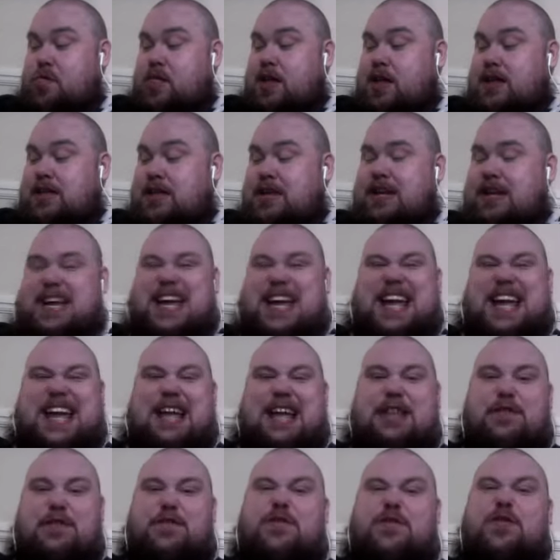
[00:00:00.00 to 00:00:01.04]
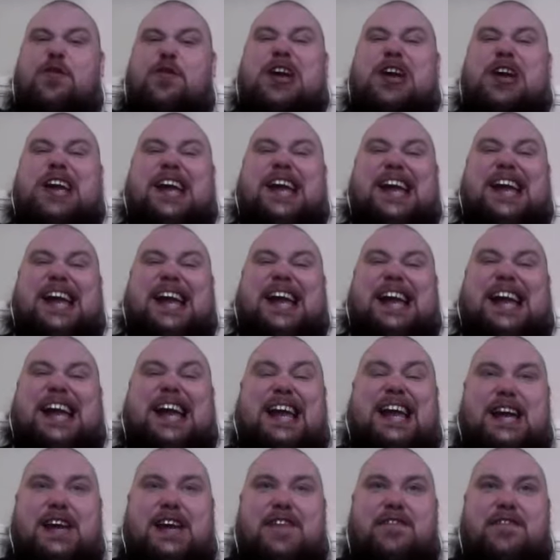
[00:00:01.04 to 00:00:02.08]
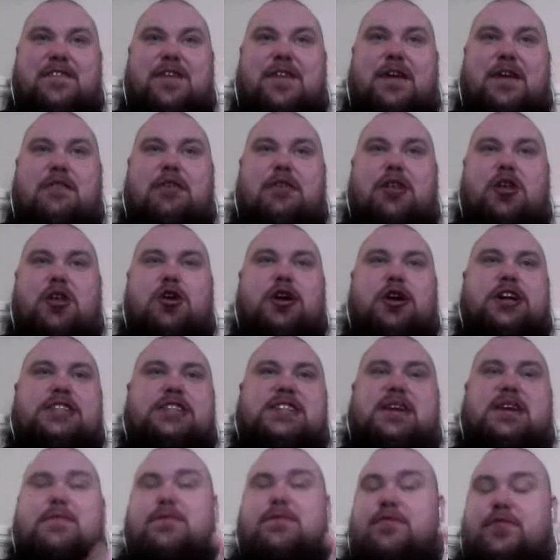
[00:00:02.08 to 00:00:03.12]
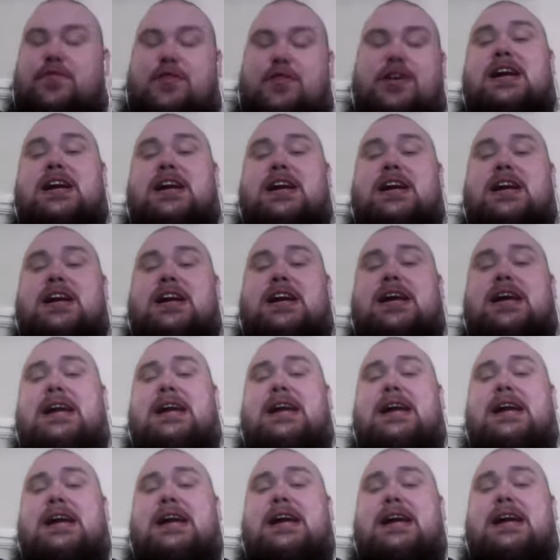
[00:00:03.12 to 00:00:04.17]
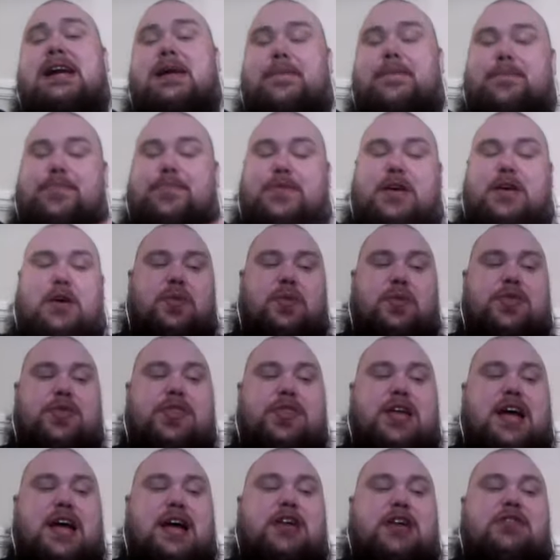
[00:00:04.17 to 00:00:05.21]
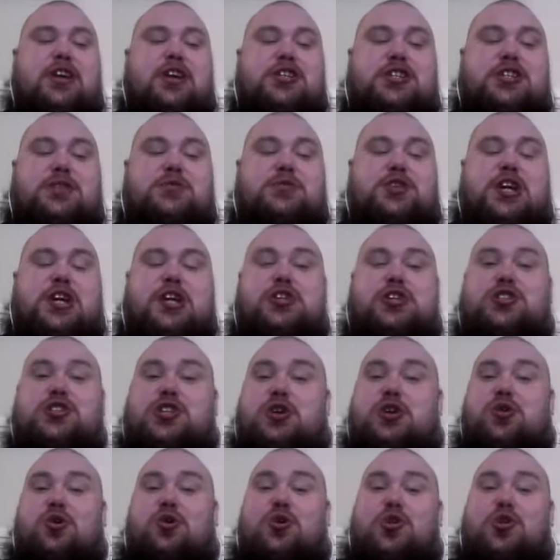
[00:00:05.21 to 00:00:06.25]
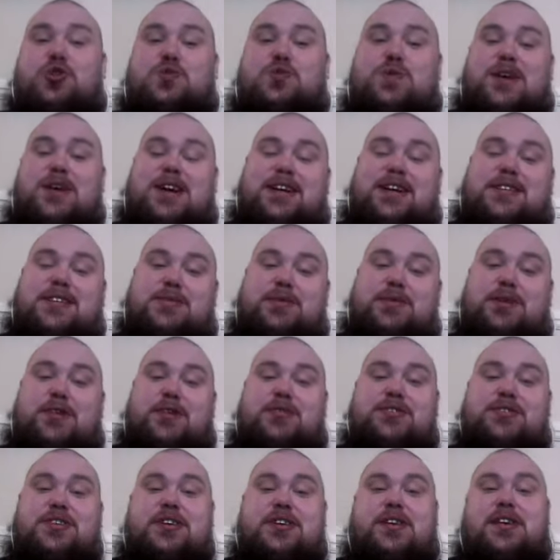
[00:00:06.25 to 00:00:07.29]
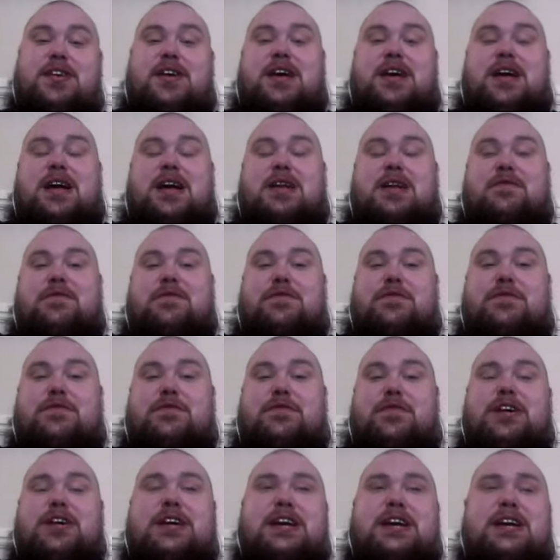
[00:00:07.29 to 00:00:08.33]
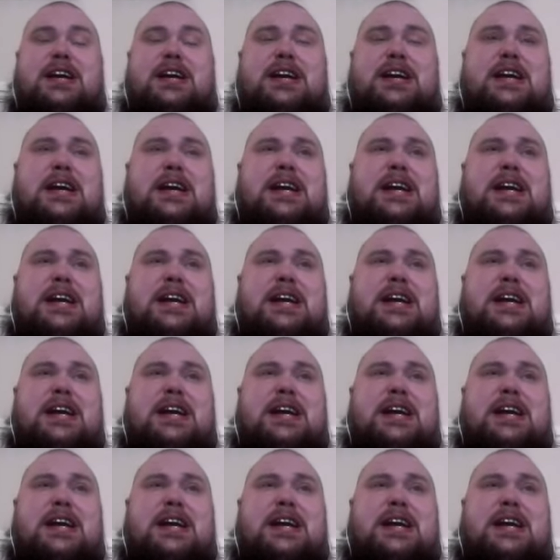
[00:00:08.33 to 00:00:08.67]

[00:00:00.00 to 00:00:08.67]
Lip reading: Now, the free is very long. It's, I'm free. And with that, you're actually changing chord twice. So it goes, I'm free.